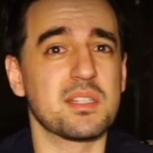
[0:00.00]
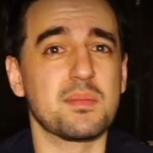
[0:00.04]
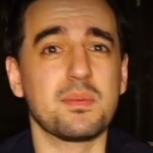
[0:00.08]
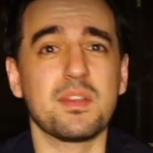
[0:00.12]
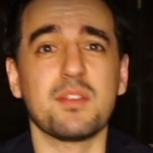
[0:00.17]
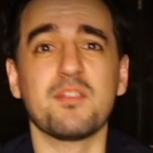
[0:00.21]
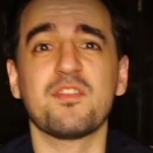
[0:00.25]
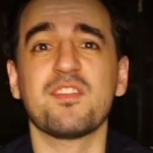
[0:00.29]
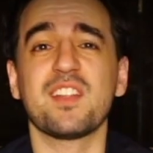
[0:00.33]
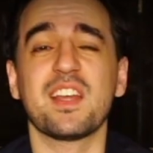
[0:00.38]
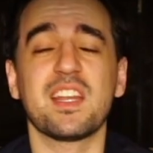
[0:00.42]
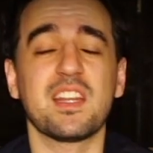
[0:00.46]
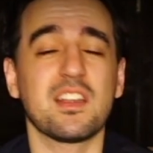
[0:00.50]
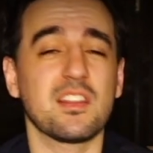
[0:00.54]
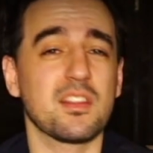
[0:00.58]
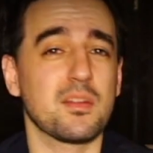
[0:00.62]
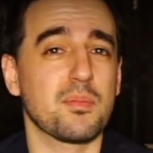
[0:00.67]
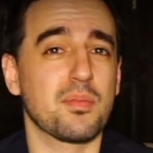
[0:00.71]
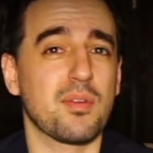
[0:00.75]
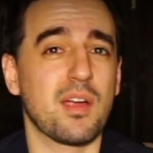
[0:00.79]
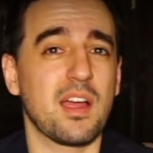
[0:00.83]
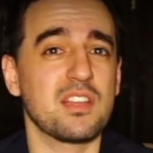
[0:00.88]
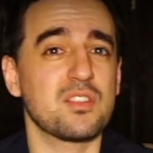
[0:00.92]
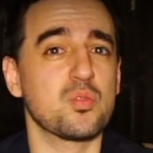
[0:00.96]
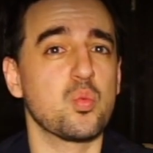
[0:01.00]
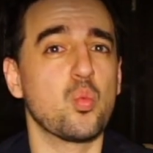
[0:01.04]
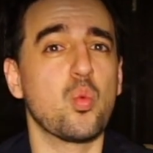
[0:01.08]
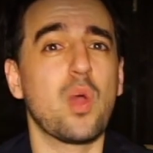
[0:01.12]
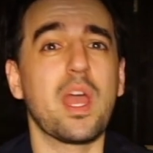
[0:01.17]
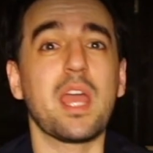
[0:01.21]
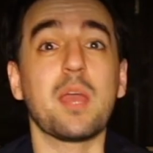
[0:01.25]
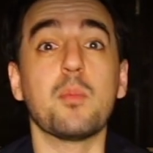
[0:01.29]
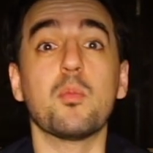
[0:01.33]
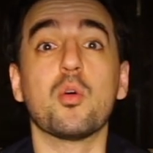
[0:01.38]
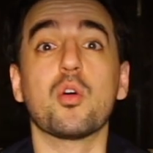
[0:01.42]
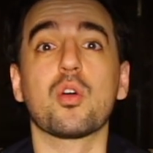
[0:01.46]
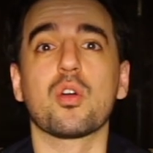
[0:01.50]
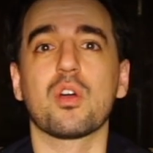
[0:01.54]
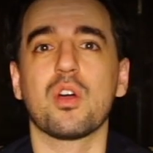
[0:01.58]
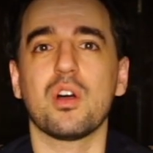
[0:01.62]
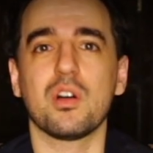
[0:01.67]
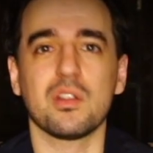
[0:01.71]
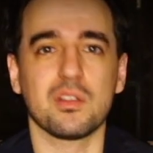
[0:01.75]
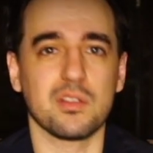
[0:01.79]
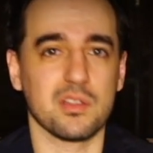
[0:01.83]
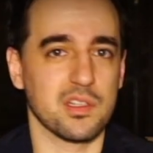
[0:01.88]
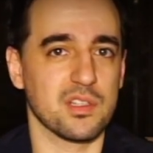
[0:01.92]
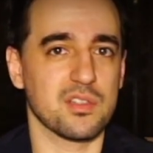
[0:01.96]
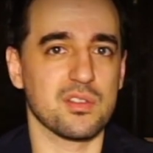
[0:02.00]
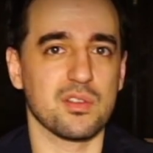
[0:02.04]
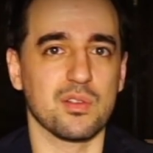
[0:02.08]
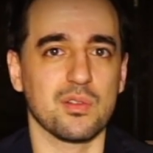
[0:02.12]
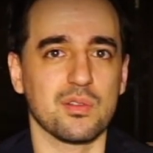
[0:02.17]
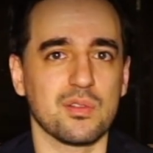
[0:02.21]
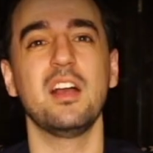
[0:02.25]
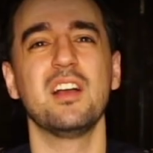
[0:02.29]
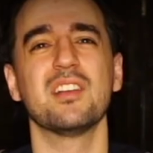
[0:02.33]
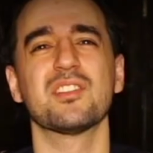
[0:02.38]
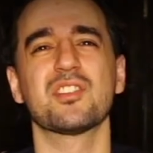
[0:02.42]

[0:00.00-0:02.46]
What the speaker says: to be inflating the price way more all on its own.